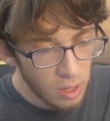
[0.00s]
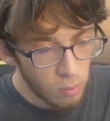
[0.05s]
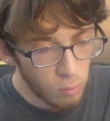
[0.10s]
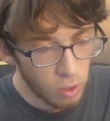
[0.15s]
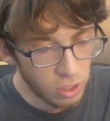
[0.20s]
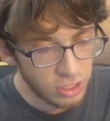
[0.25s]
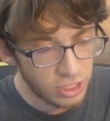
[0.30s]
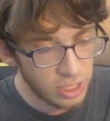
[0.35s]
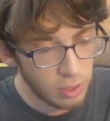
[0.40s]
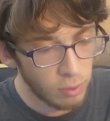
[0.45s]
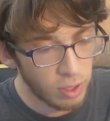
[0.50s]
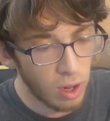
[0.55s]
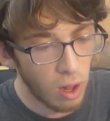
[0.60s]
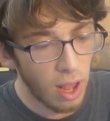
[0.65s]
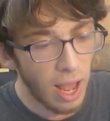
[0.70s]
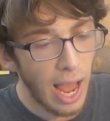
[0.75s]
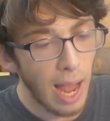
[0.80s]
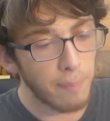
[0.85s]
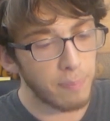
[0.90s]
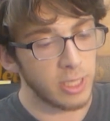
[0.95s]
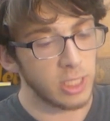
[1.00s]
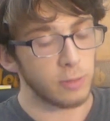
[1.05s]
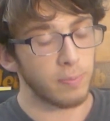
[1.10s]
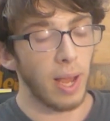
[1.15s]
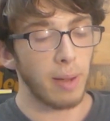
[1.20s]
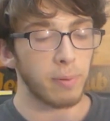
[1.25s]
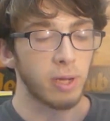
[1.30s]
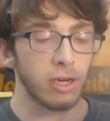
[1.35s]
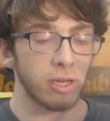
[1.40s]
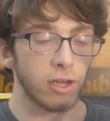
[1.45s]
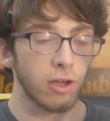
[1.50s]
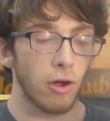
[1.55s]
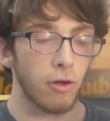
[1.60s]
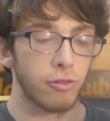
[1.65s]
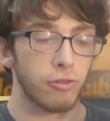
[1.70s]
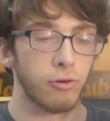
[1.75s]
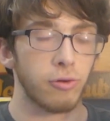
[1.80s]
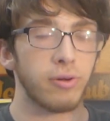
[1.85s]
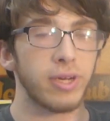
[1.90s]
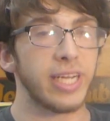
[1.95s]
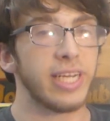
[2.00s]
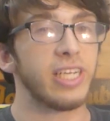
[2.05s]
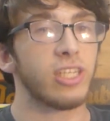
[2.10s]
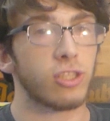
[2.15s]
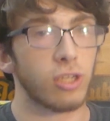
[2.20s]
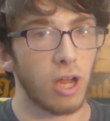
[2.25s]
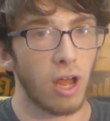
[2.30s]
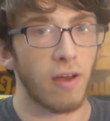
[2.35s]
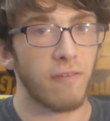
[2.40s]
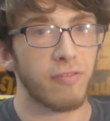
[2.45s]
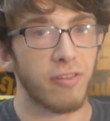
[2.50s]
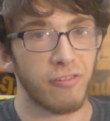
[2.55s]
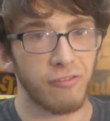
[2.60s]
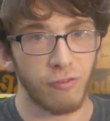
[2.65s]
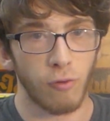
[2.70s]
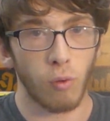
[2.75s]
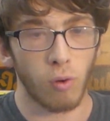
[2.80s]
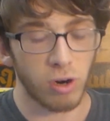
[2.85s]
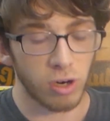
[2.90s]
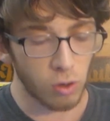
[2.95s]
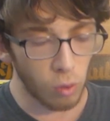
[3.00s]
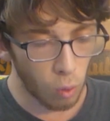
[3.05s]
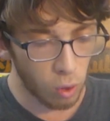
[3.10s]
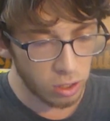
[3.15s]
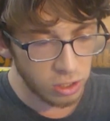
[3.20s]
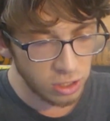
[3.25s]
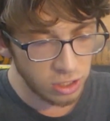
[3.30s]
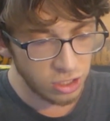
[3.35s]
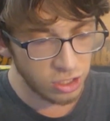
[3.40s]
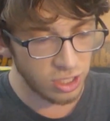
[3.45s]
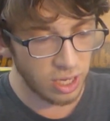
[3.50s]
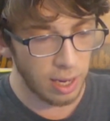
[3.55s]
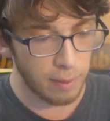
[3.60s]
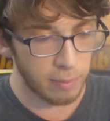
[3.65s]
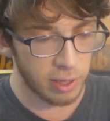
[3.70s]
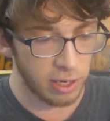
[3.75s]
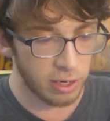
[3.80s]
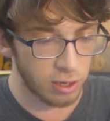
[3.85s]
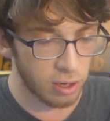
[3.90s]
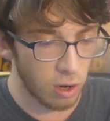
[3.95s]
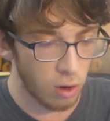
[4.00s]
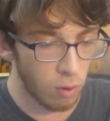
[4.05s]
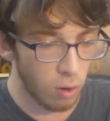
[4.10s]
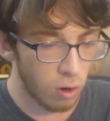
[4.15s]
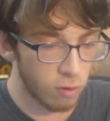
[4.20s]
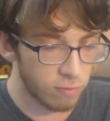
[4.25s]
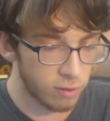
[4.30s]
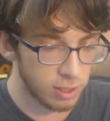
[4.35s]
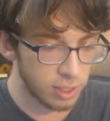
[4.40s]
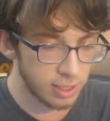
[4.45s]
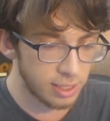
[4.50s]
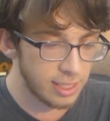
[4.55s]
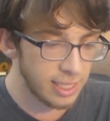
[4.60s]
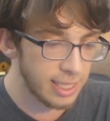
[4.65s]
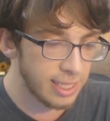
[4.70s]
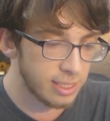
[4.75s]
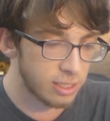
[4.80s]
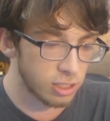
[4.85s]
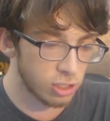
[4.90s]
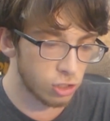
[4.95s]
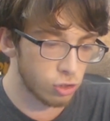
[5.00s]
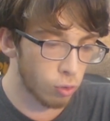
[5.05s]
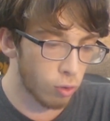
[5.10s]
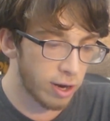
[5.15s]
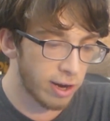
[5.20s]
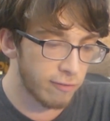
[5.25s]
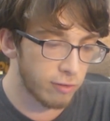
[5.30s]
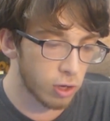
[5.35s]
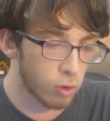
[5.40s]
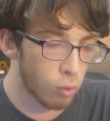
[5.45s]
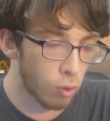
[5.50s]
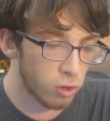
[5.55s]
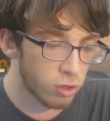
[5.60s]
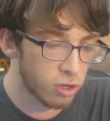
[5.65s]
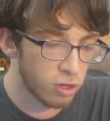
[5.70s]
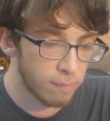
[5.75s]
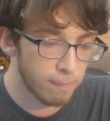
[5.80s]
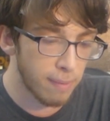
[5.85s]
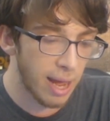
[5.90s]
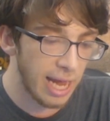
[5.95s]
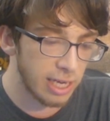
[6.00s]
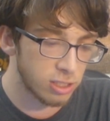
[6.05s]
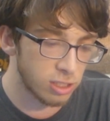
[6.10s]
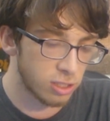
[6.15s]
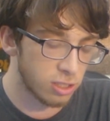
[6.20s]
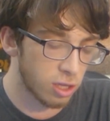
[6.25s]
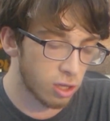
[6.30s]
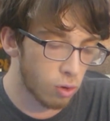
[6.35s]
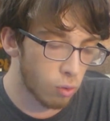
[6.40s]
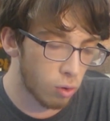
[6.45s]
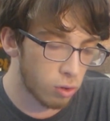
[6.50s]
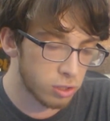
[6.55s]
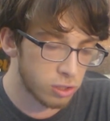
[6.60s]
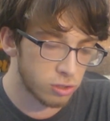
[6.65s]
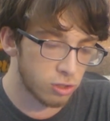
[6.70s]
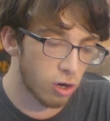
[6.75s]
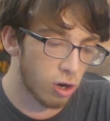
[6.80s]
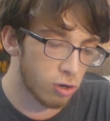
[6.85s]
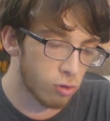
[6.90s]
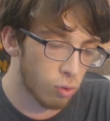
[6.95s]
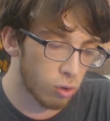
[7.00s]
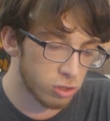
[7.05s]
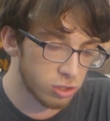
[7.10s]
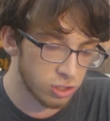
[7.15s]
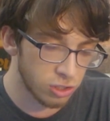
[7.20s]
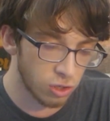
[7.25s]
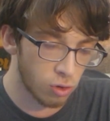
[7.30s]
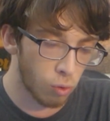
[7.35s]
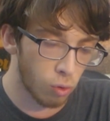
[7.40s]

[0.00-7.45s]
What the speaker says: we'll see what all happens. But I'm going to go through each of the 4 quarters. I'm going to go over the seeds, the story of the quarter, matches of the quarter, dark horses, a